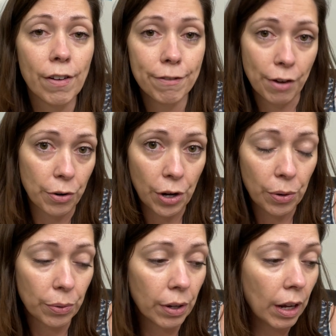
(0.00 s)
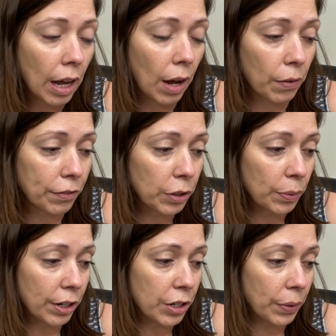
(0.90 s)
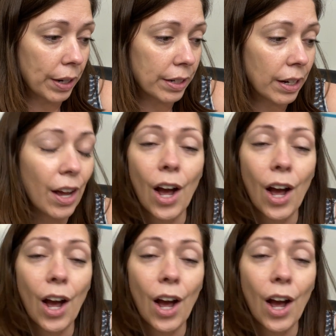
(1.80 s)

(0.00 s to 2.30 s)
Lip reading: photo, however you want to do it.